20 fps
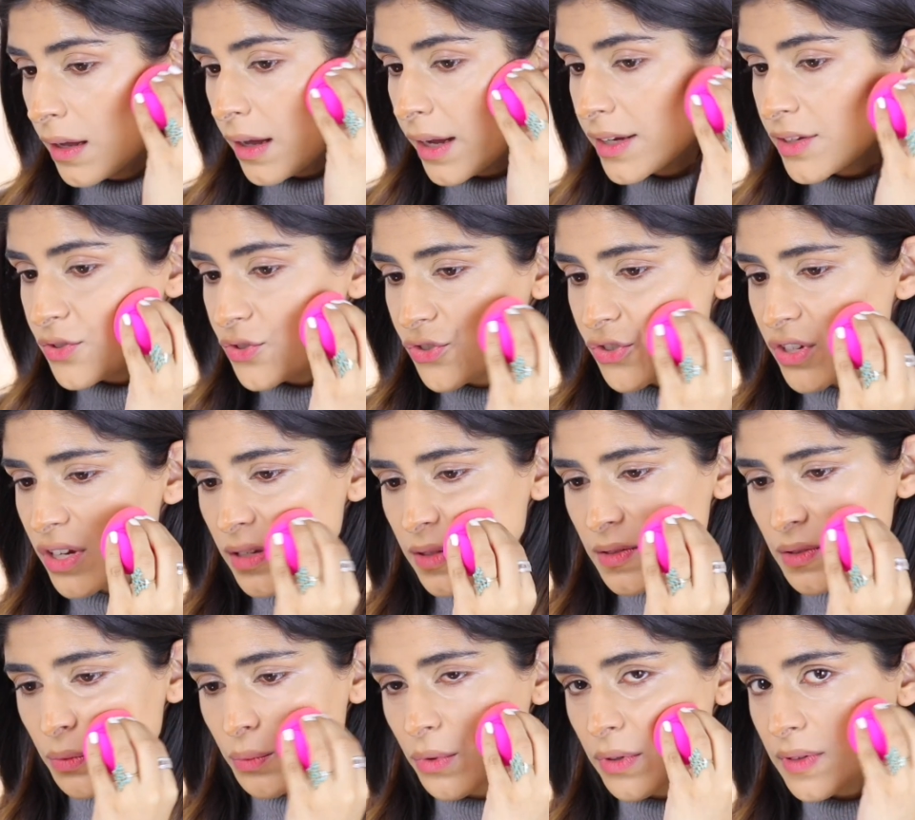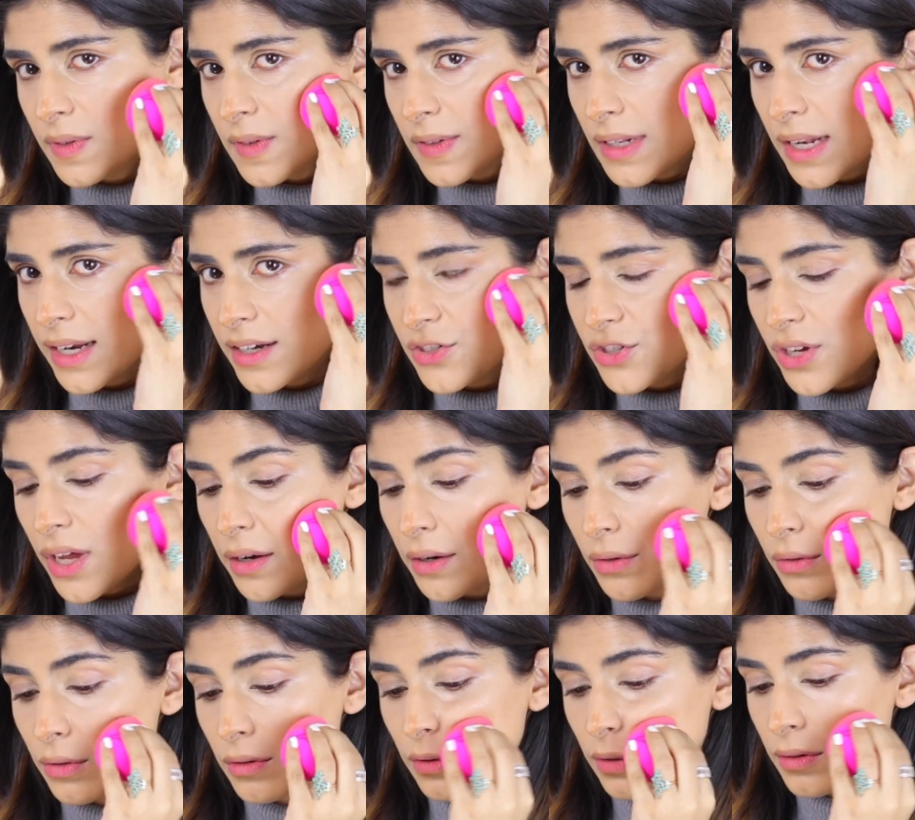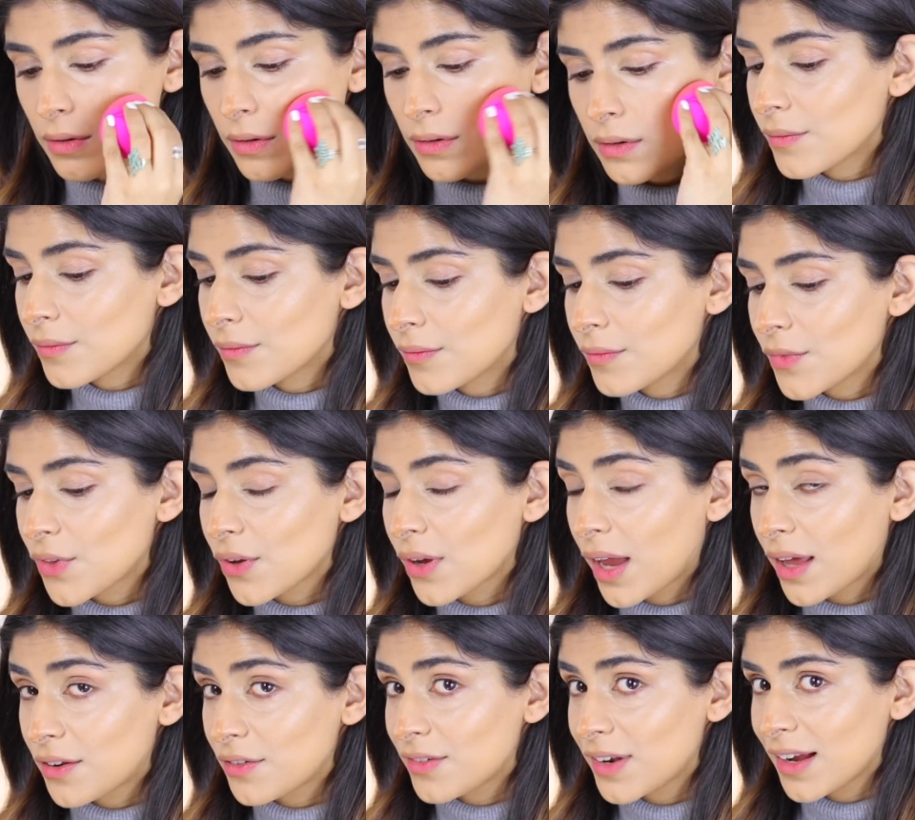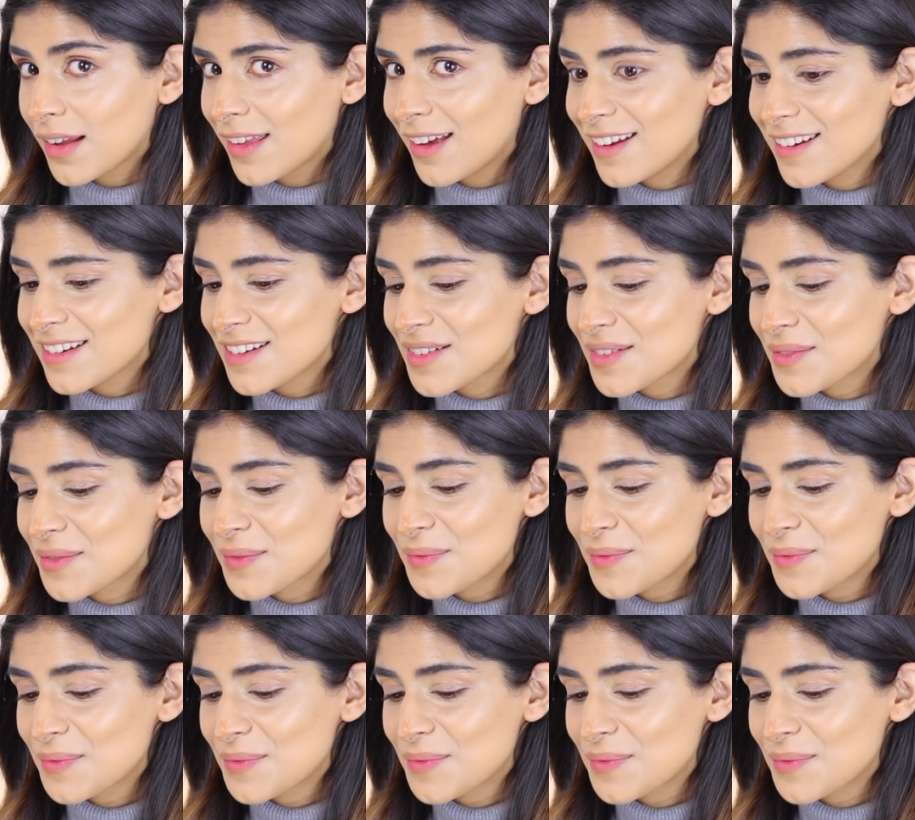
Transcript: I just want a slight shadow. So kind of like that.